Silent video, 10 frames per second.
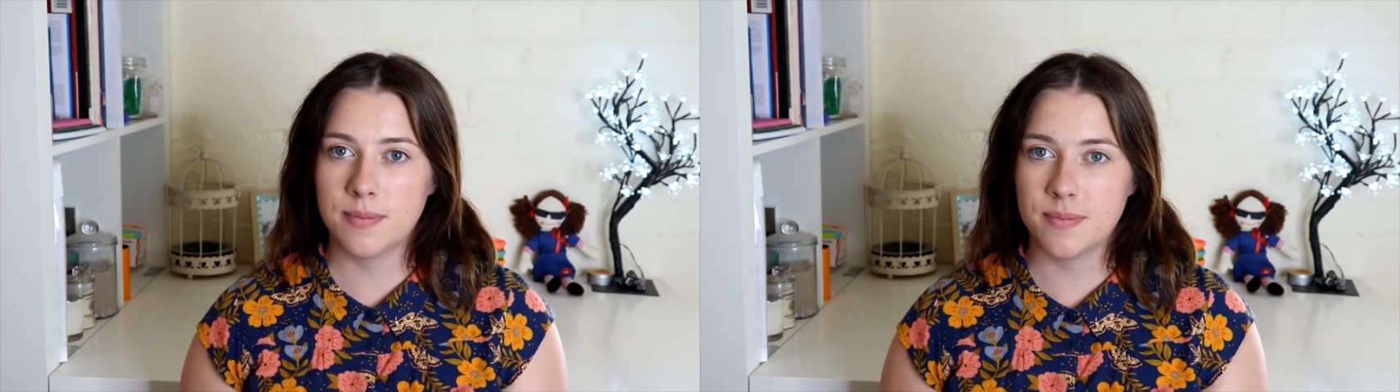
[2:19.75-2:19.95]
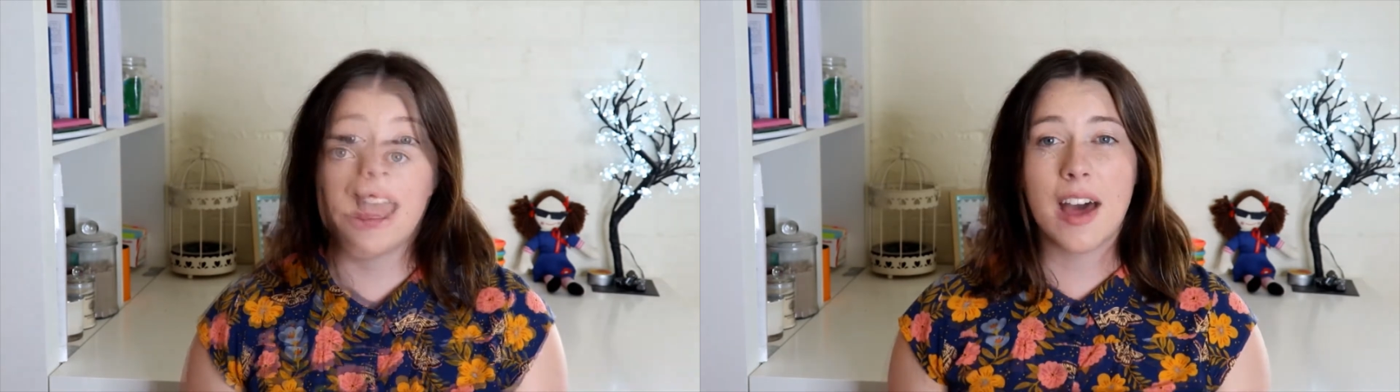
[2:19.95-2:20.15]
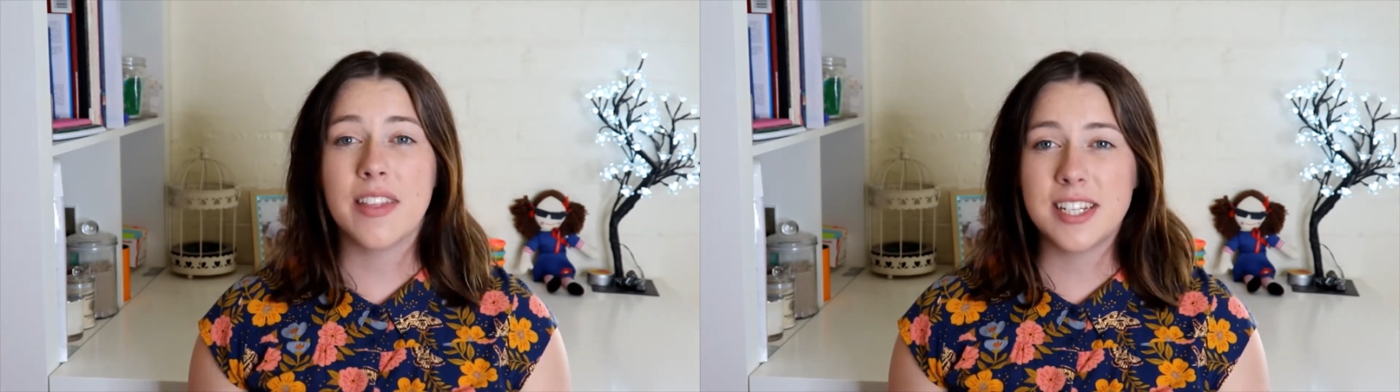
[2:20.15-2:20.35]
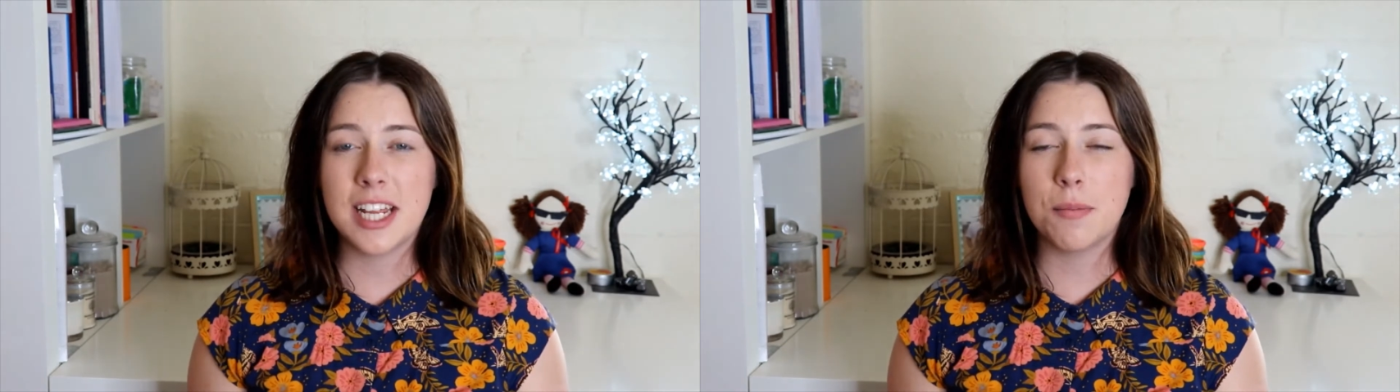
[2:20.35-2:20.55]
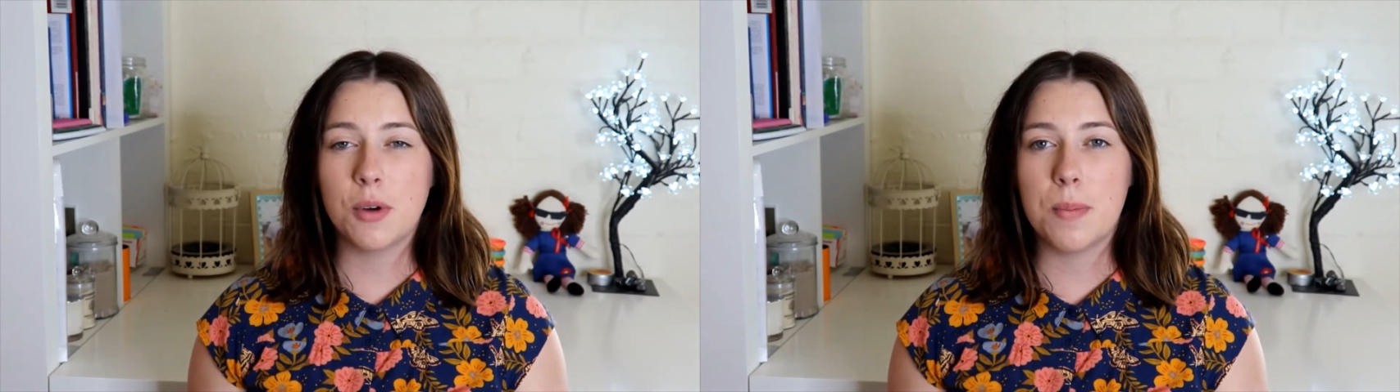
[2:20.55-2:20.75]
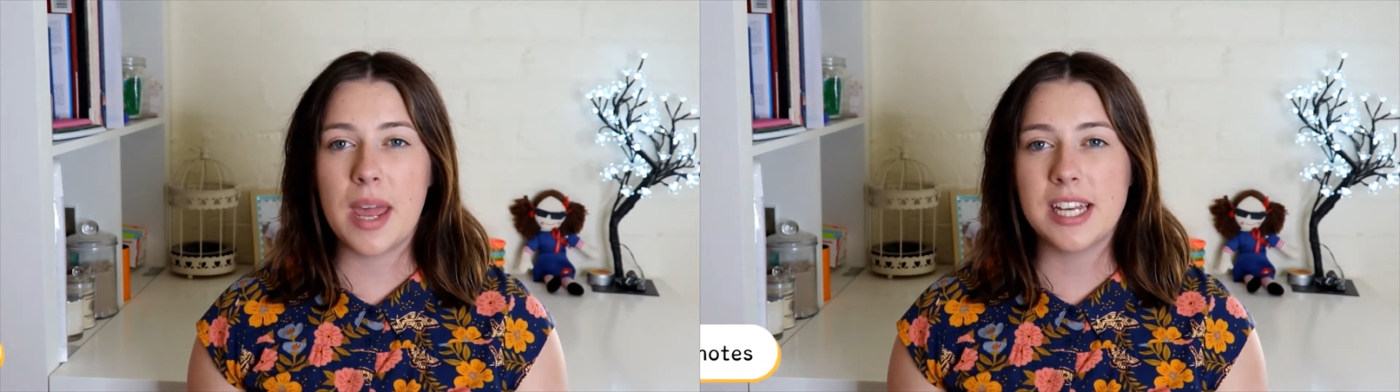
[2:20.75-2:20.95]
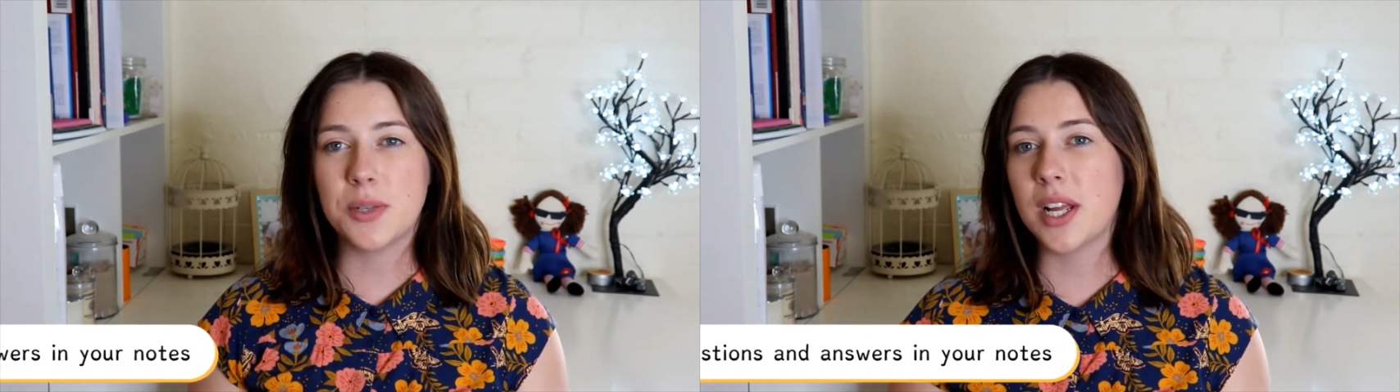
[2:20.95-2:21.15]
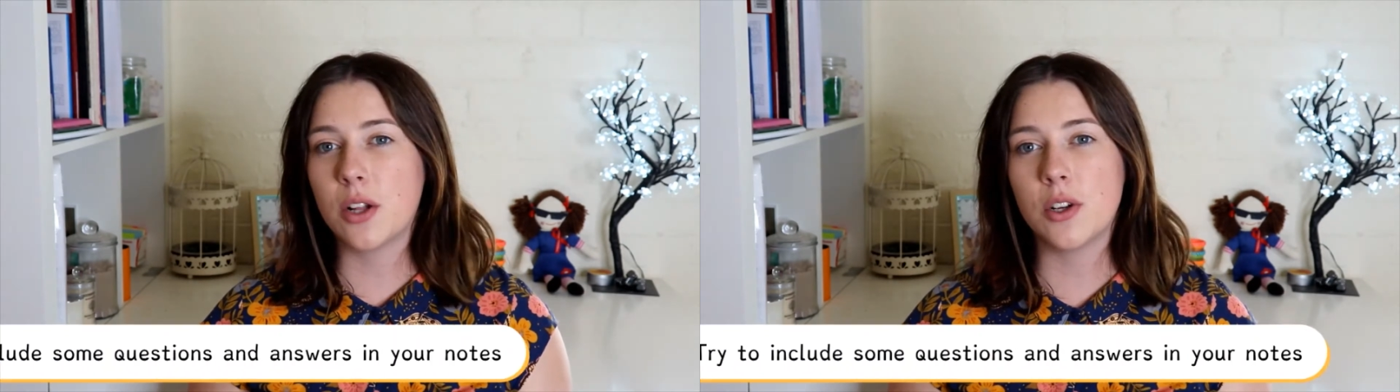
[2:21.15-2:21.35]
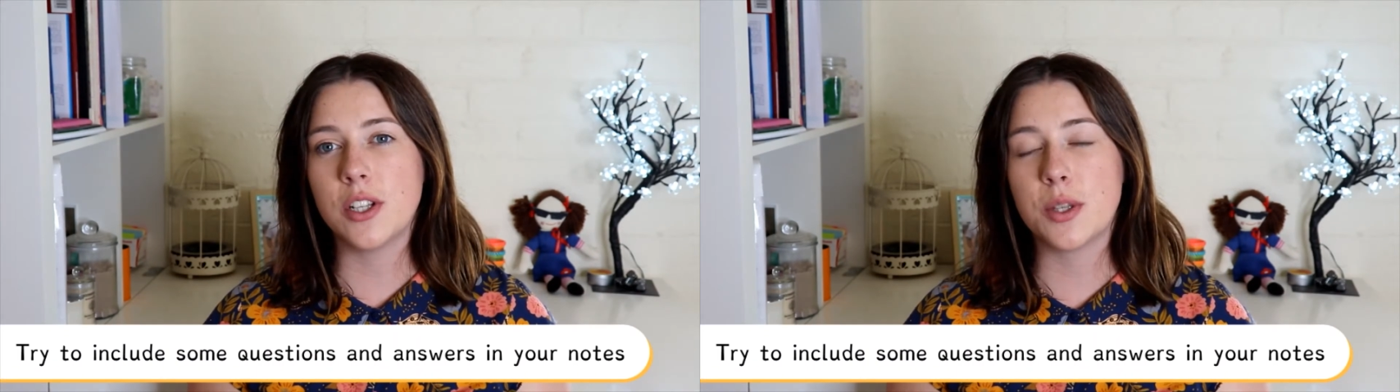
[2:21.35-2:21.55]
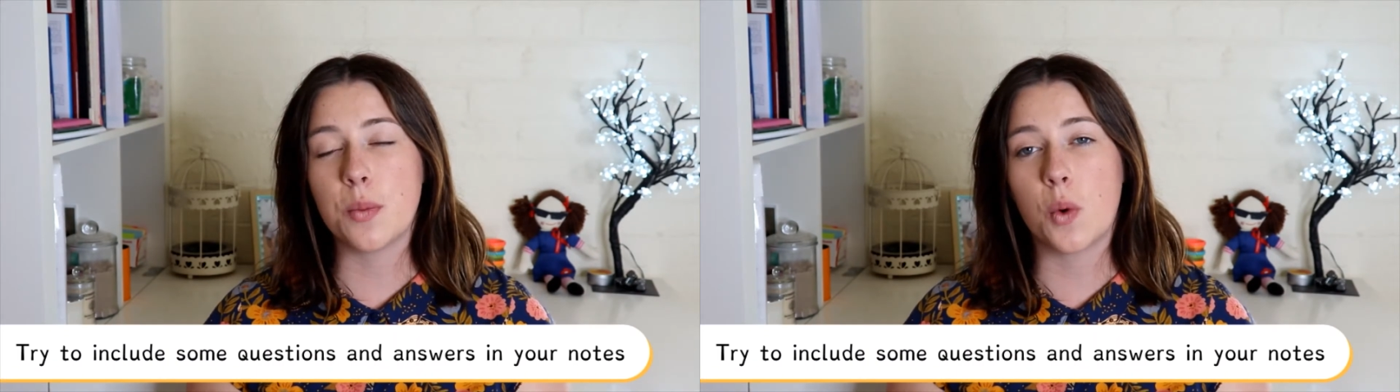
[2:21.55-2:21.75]
My other tip would be to
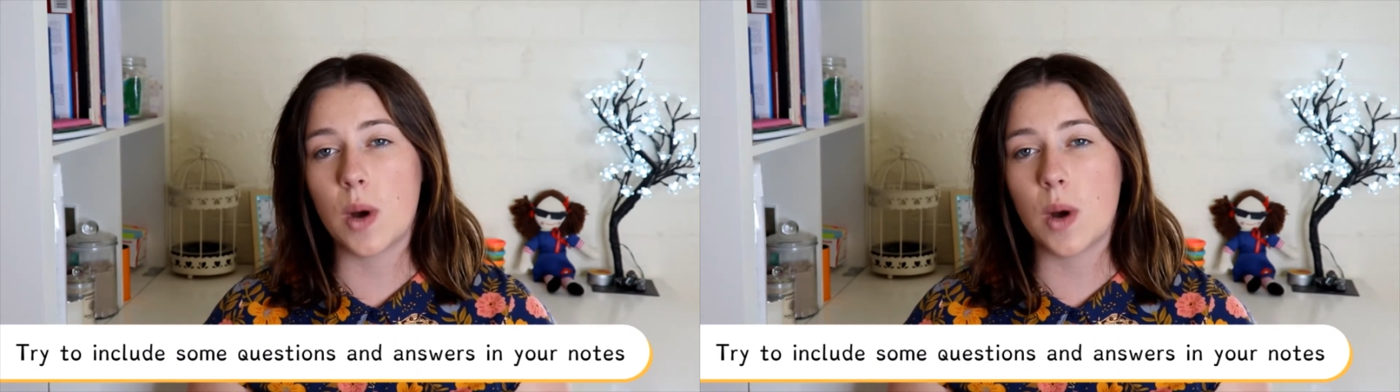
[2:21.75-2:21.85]
include some